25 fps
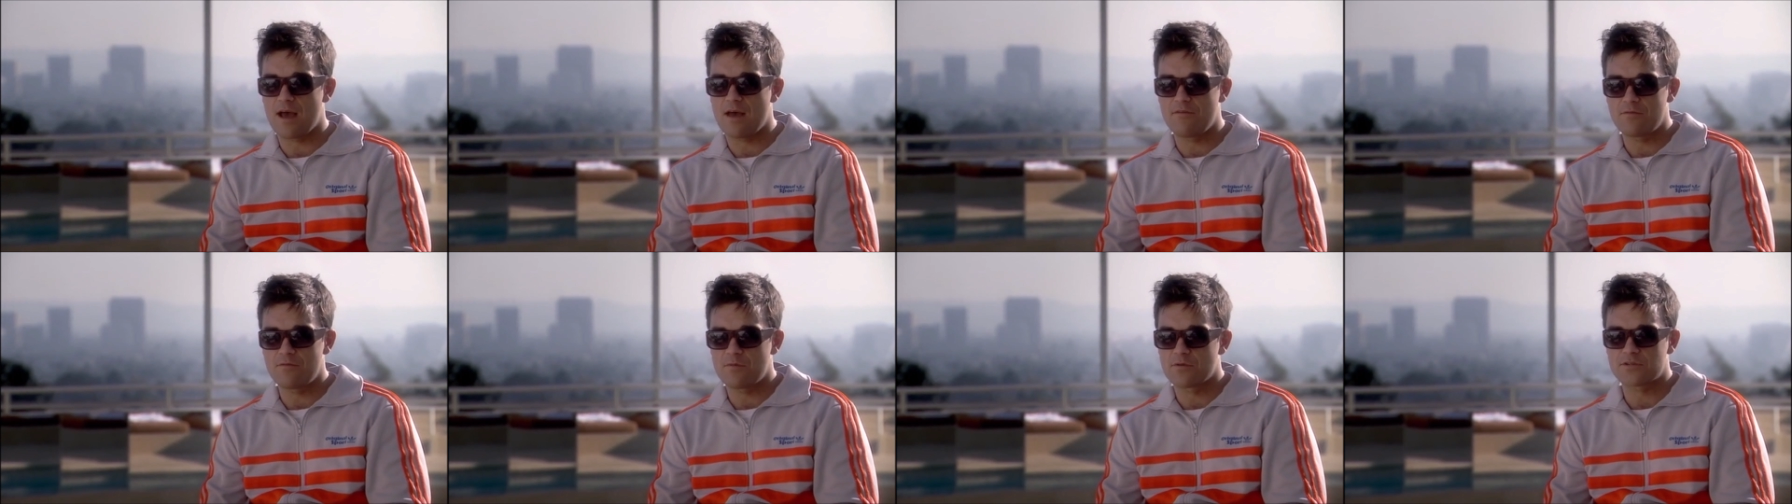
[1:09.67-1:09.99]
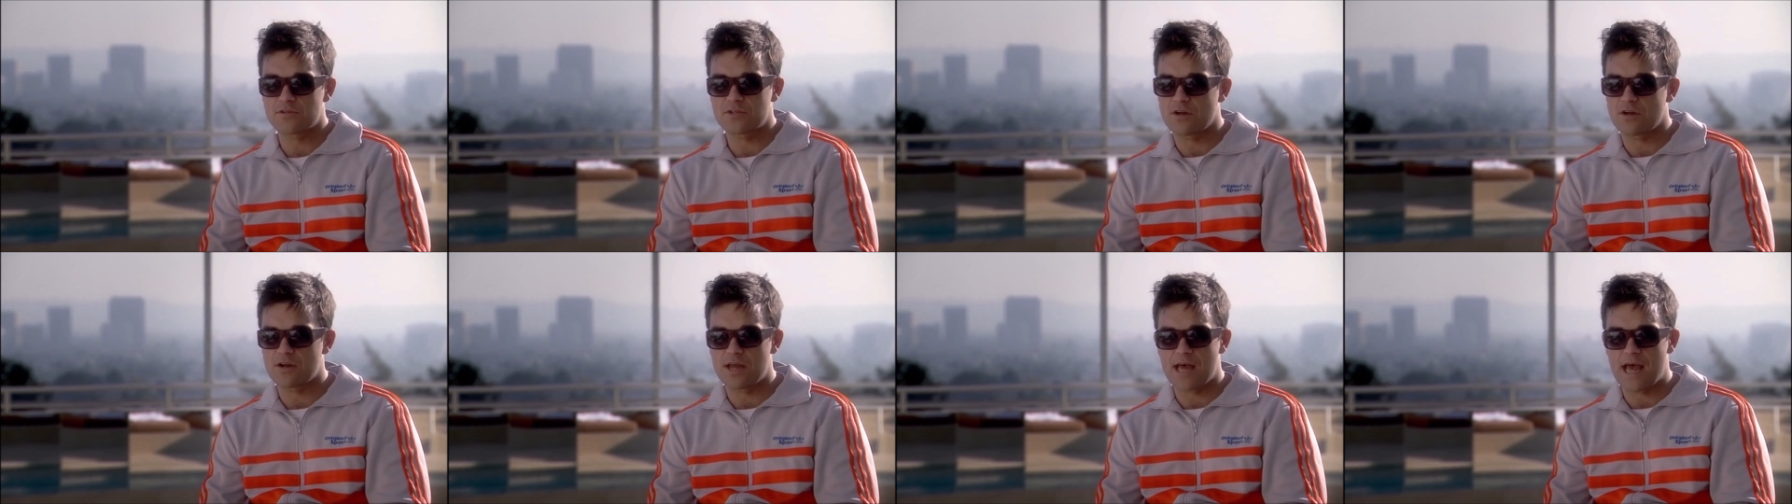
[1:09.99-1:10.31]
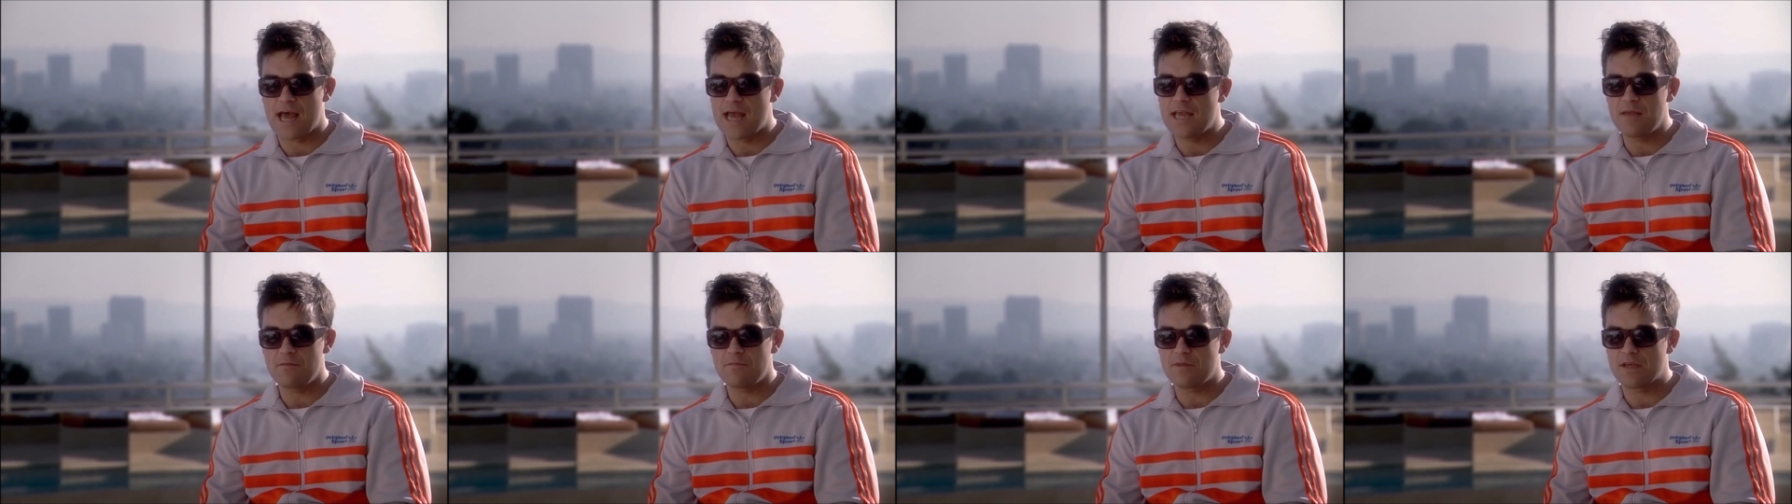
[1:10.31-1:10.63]
Everyone's going to
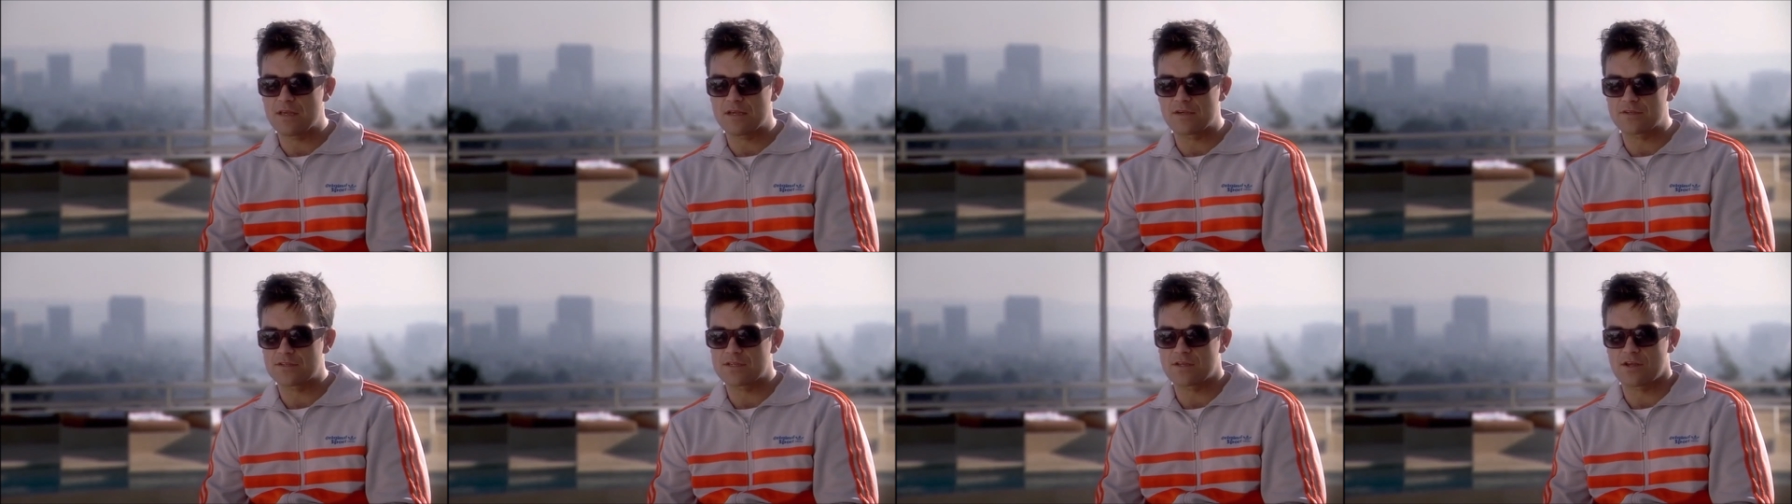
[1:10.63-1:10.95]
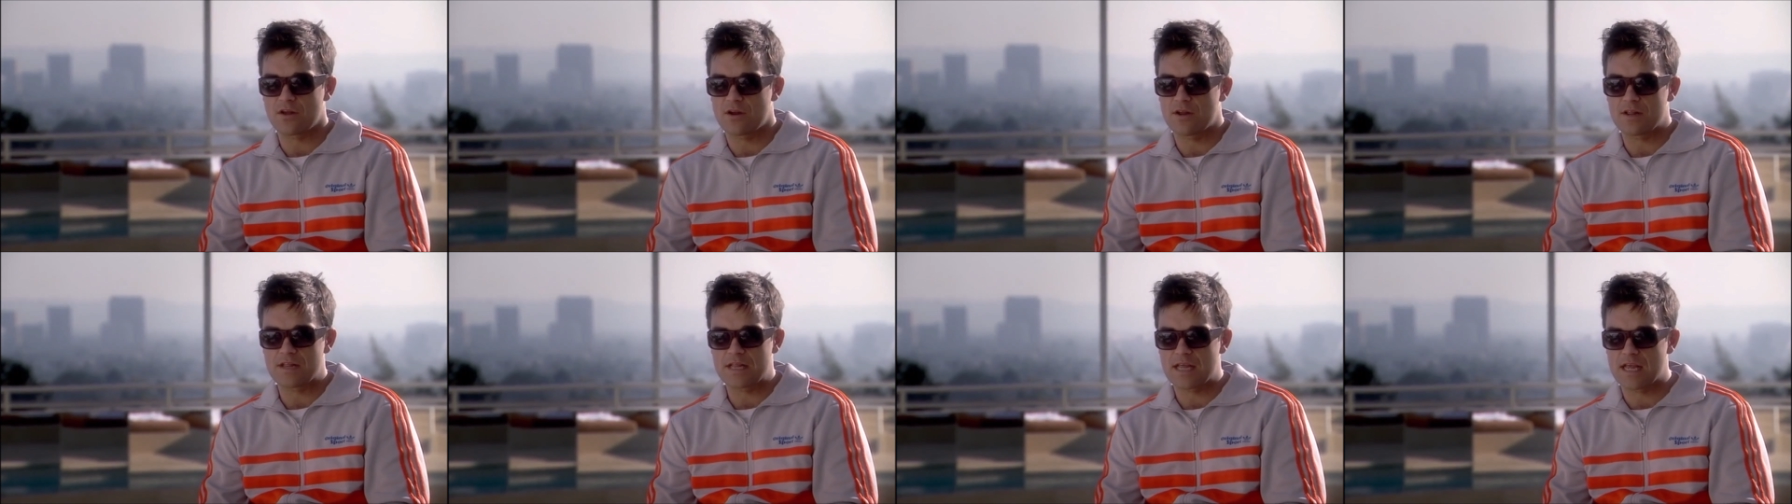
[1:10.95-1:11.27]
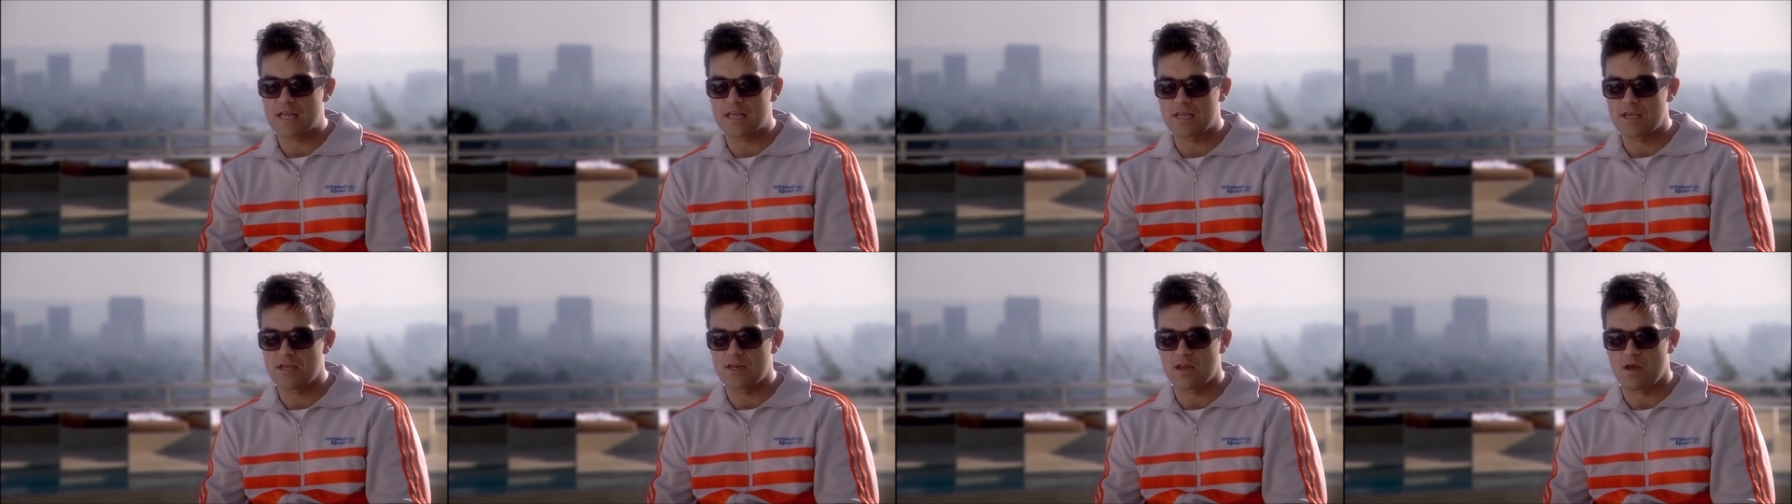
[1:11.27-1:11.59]
hate me because they're going to
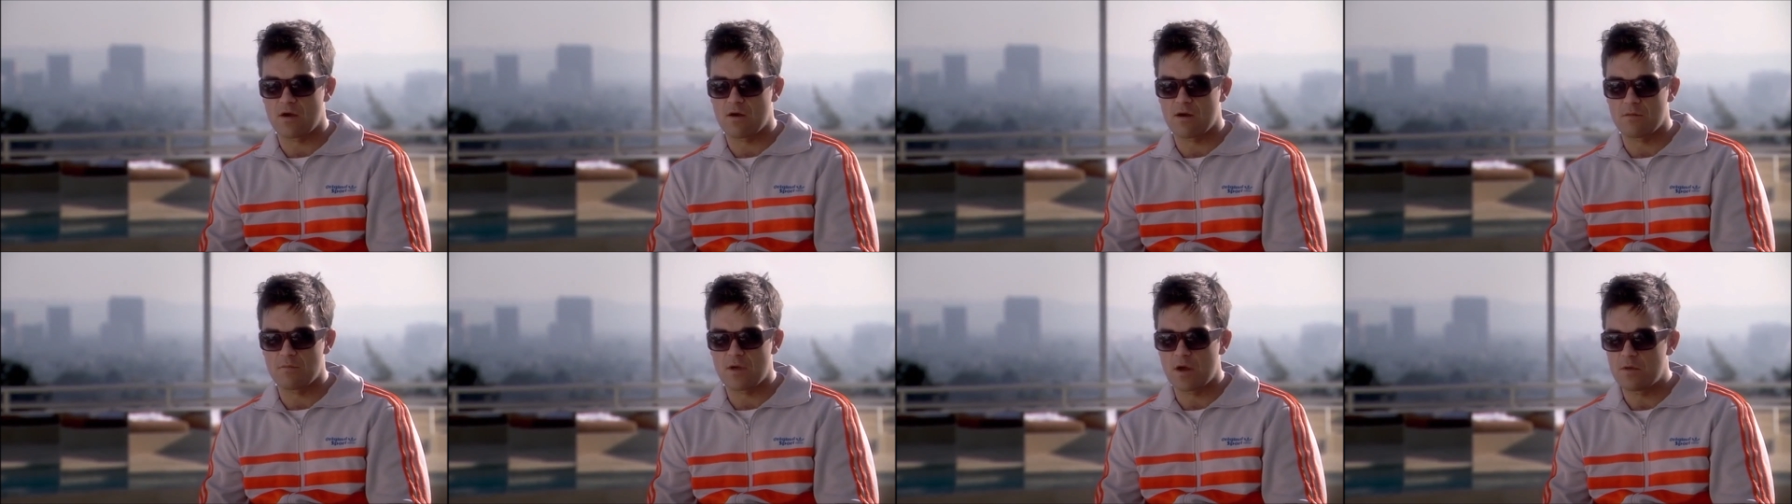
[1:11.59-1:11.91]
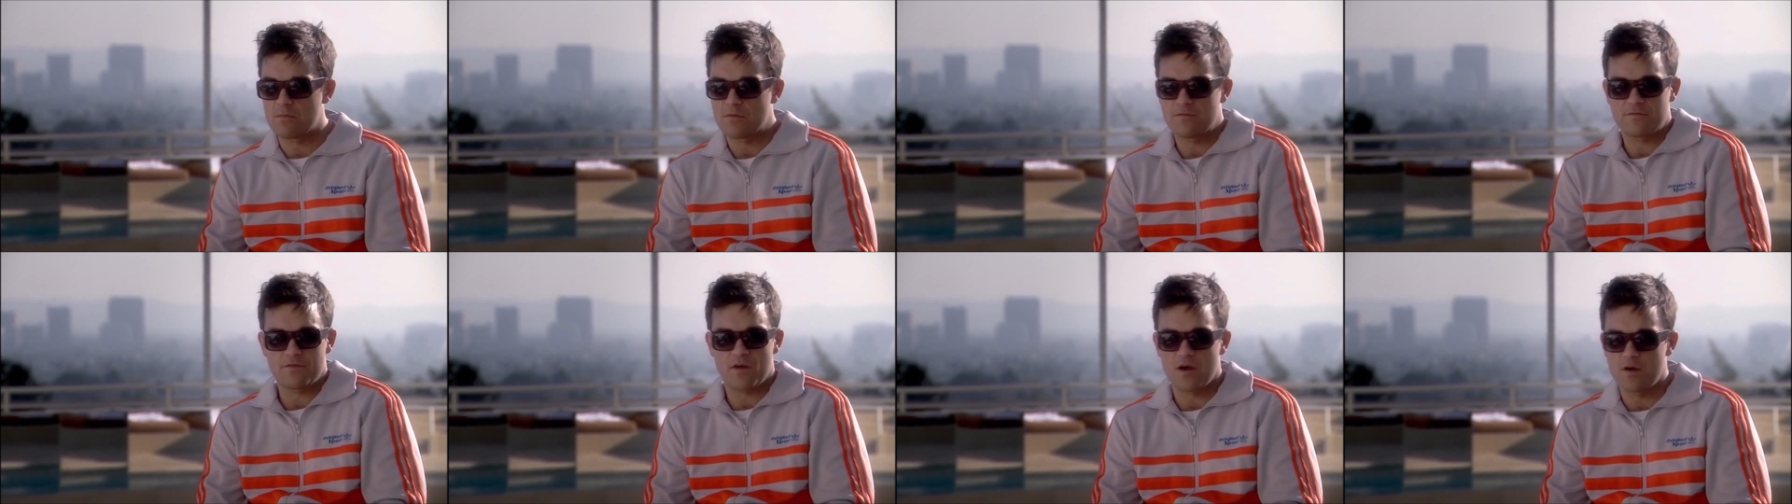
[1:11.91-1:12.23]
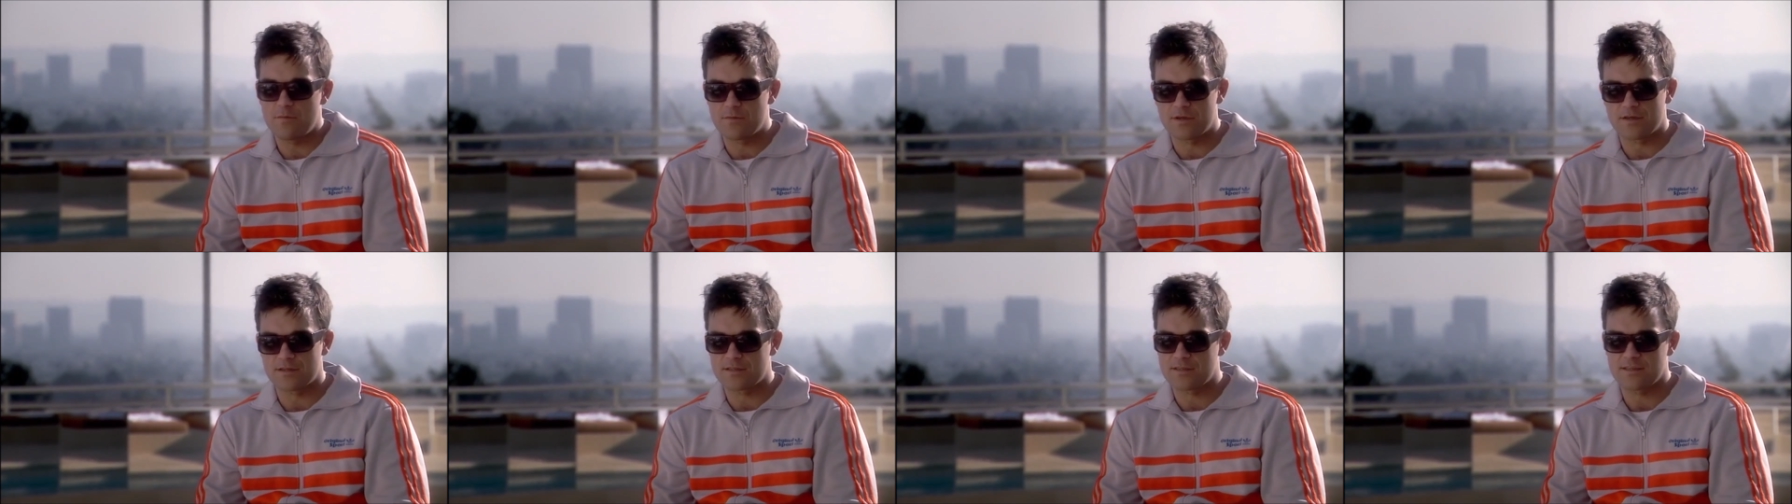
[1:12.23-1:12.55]
think, you know, I'm
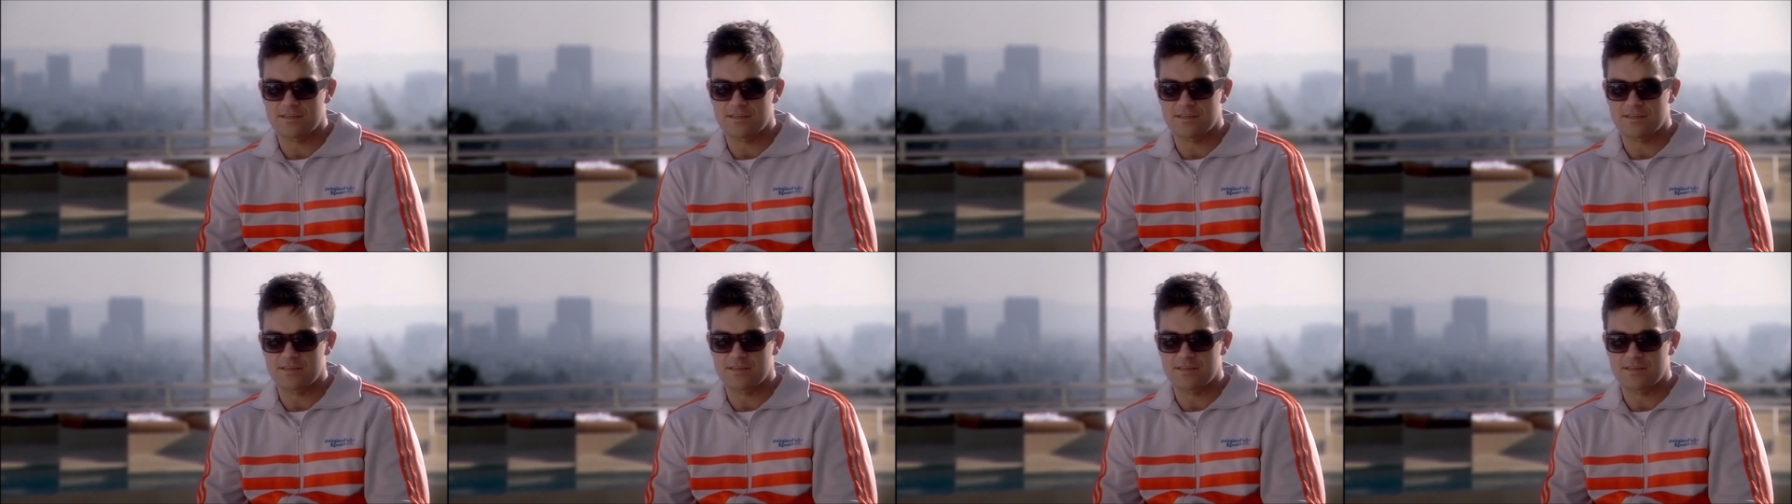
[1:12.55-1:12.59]
homophobic.